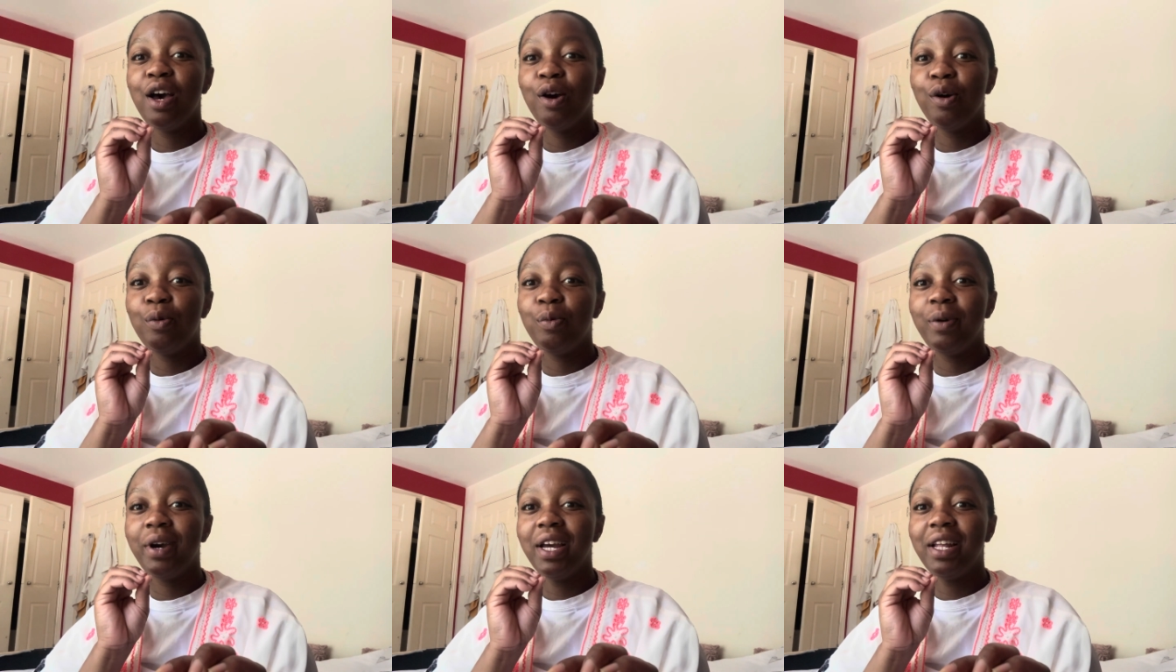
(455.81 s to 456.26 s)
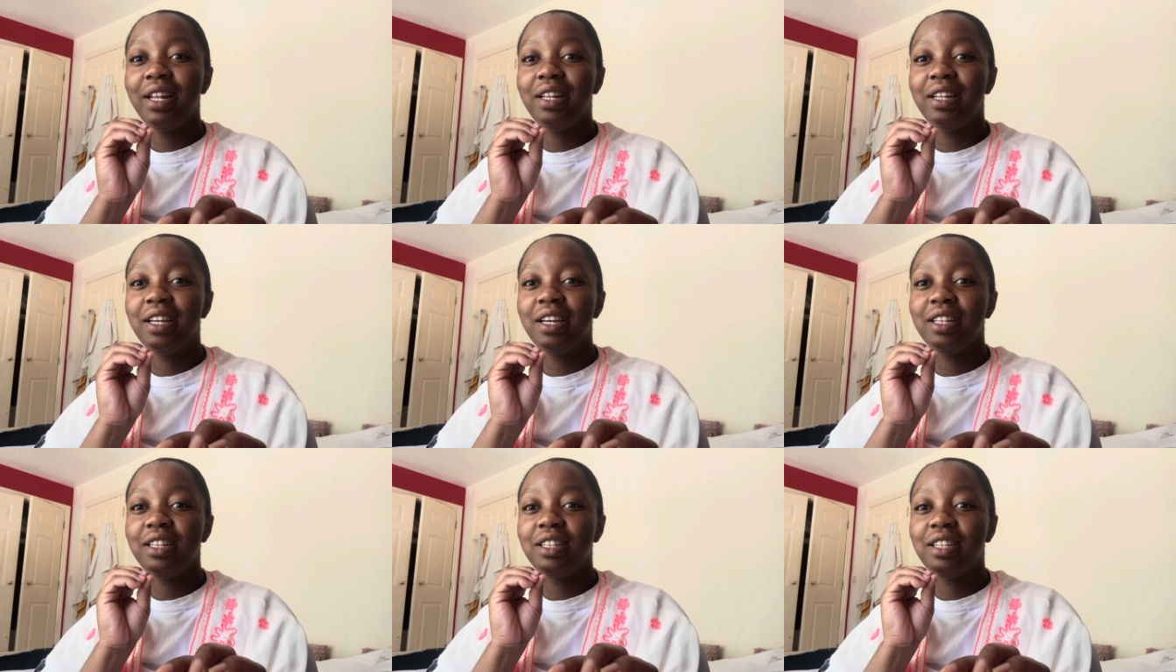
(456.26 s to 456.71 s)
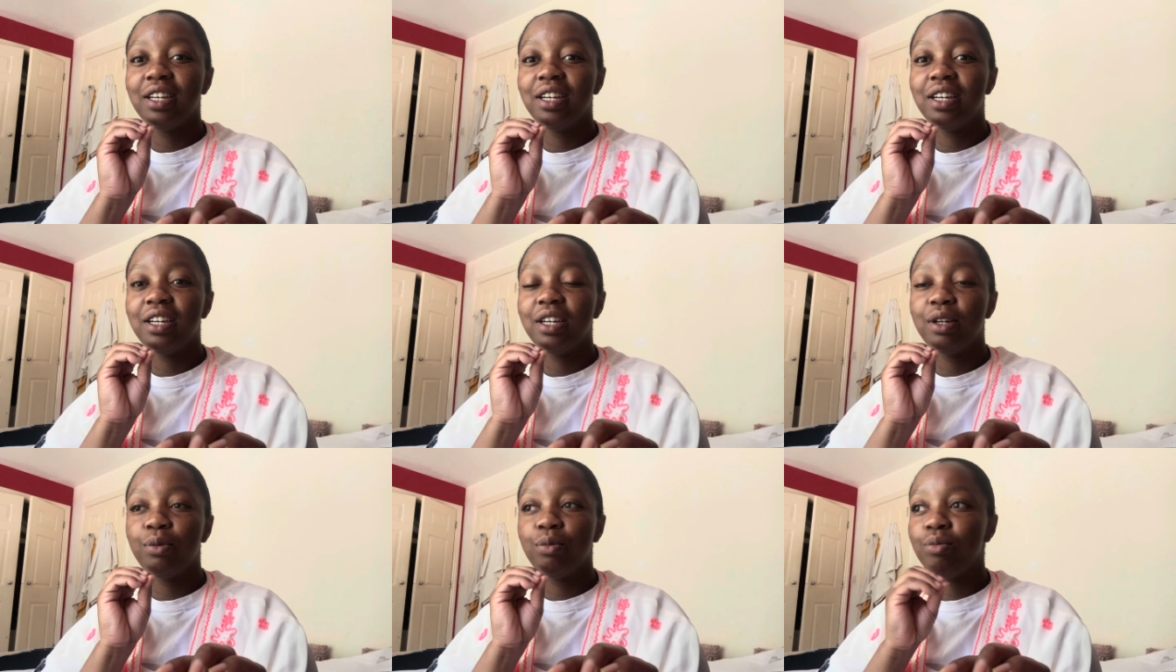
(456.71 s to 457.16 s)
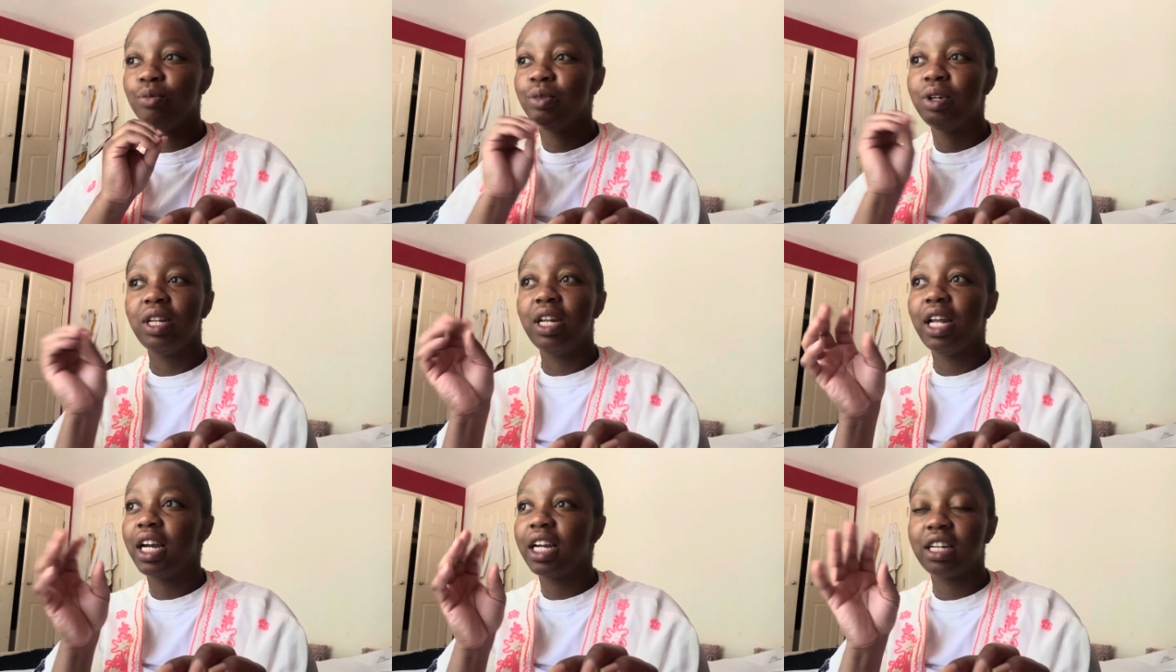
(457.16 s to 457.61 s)
when the
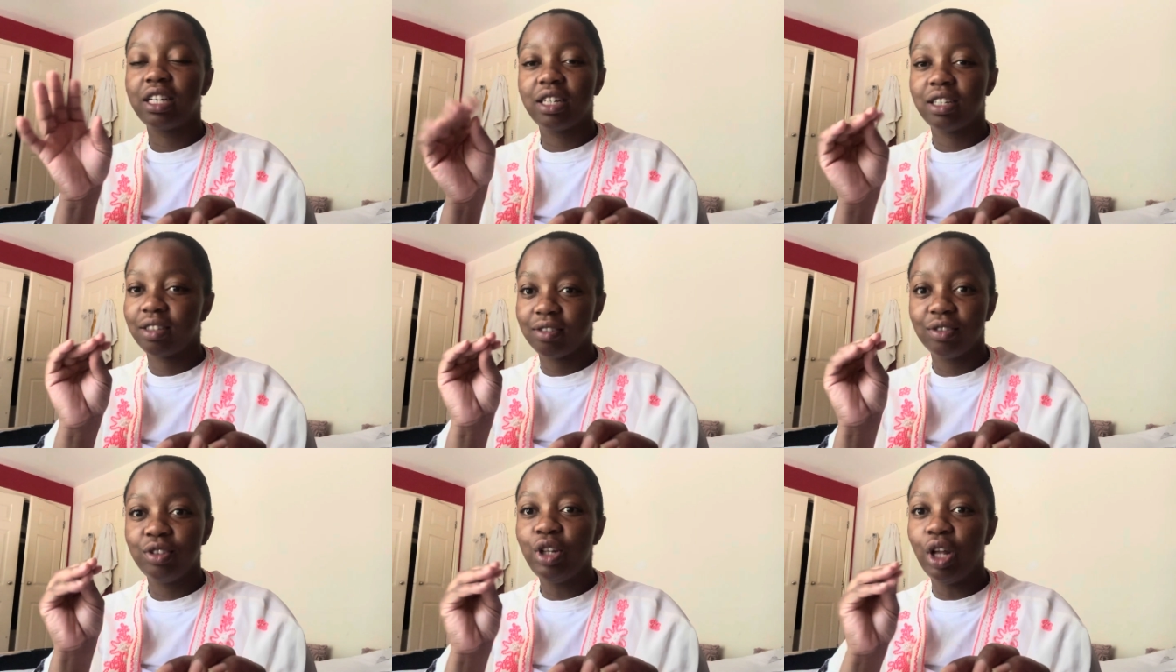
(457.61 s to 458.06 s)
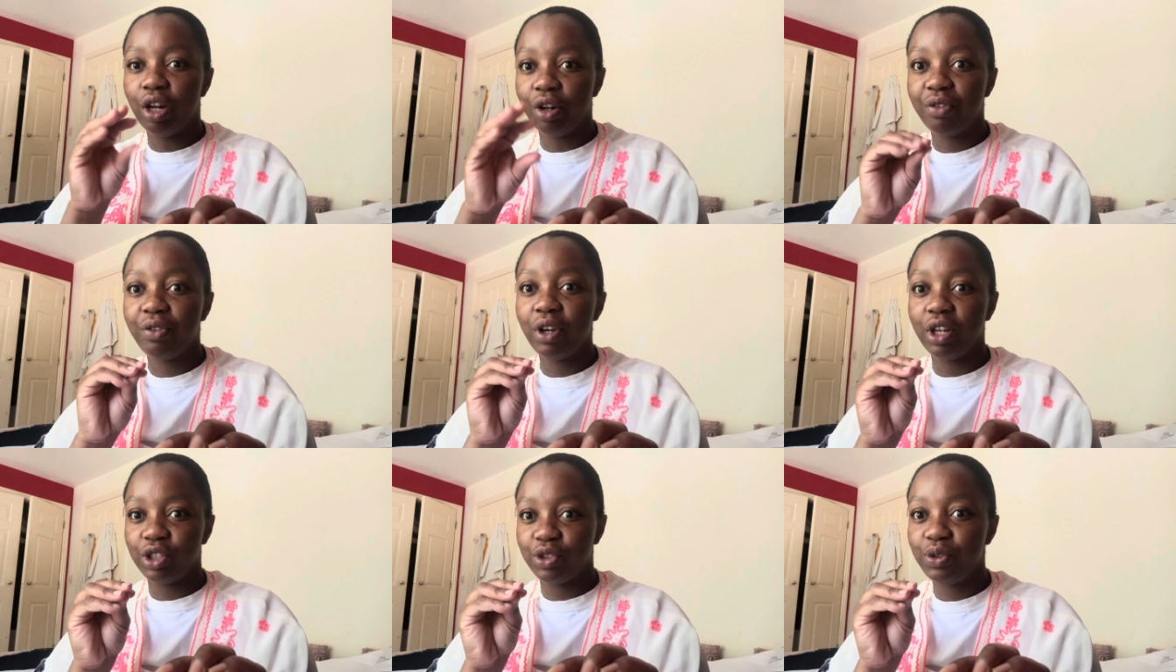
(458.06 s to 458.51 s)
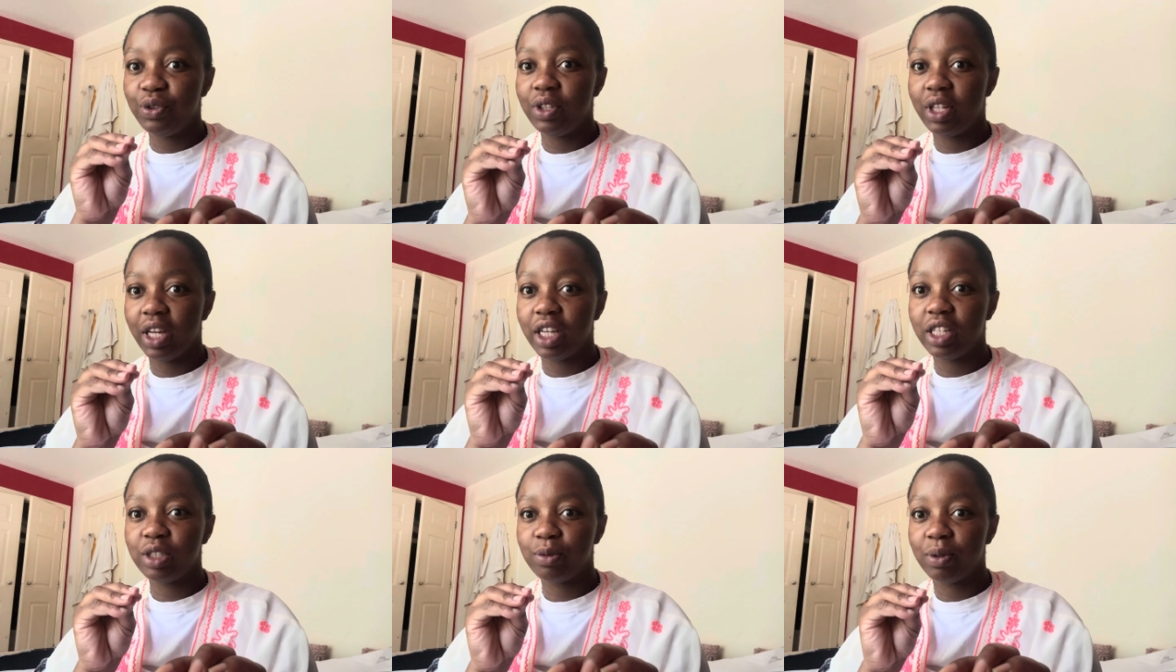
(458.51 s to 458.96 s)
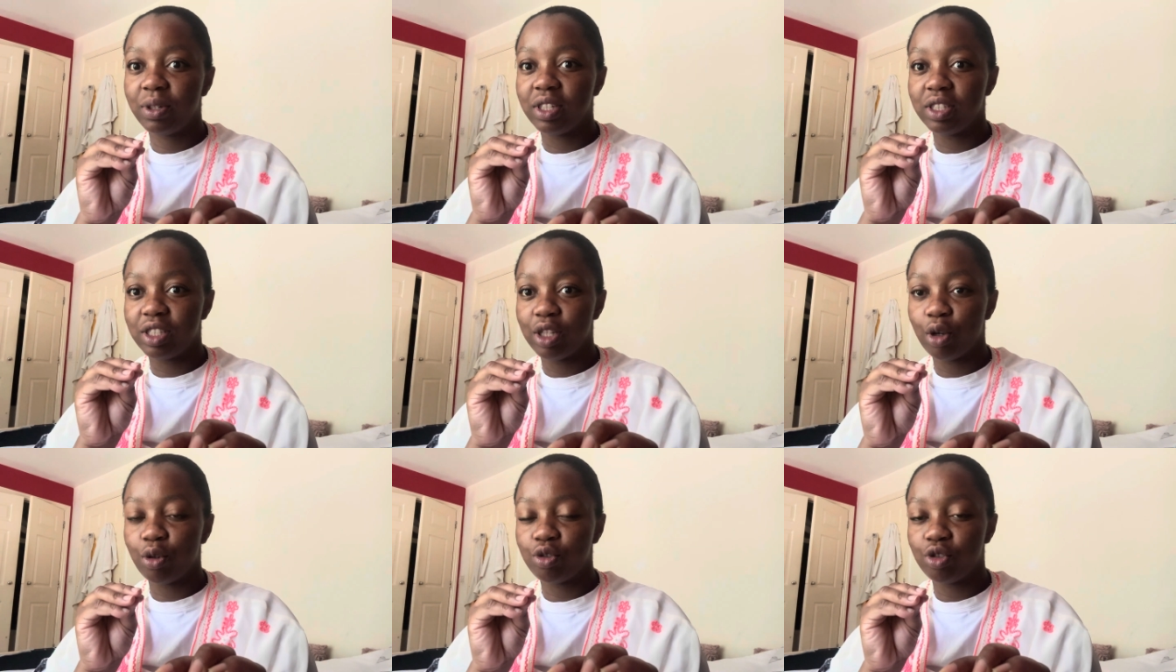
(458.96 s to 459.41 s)
when like you know the first few days when the
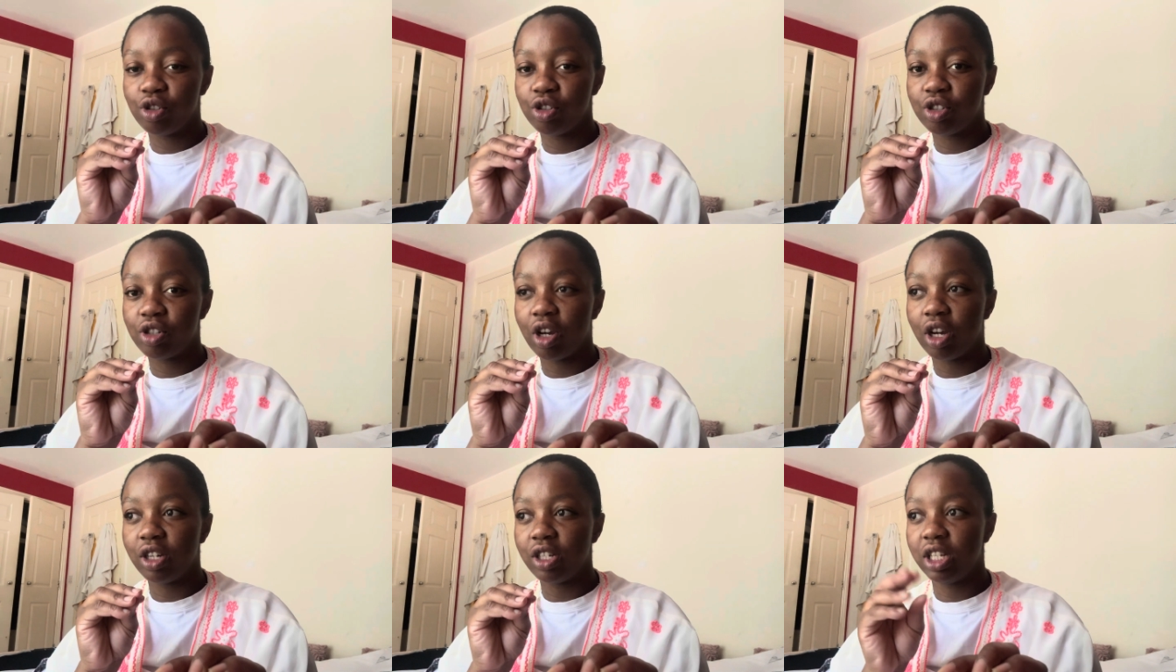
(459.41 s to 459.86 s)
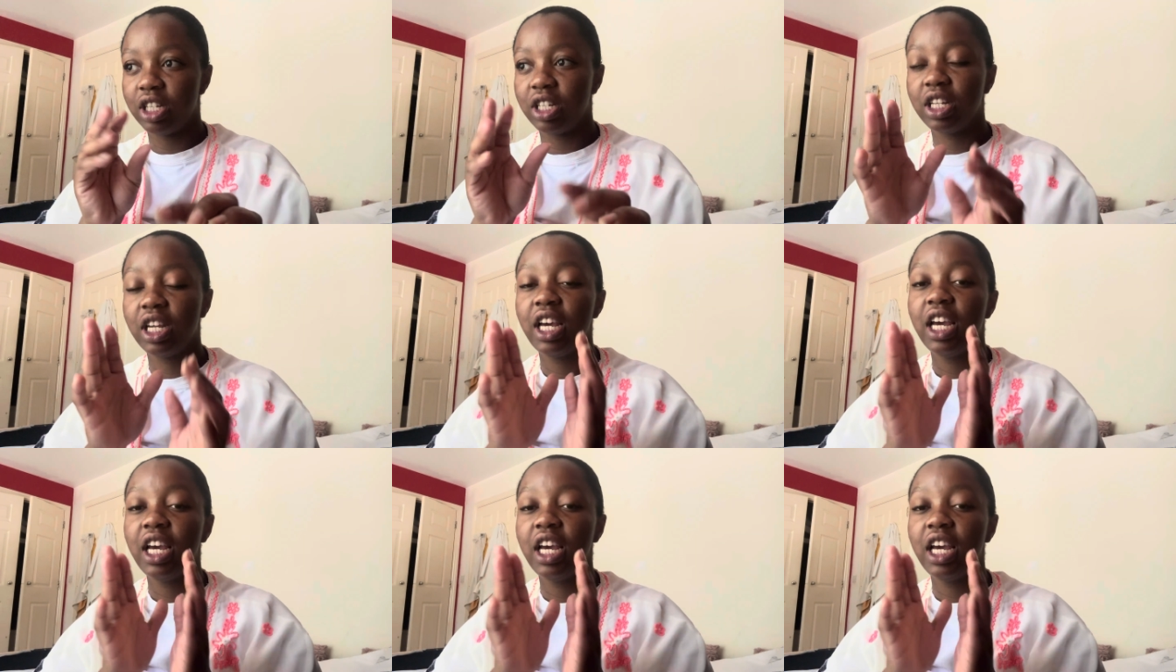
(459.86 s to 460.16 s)
sales just started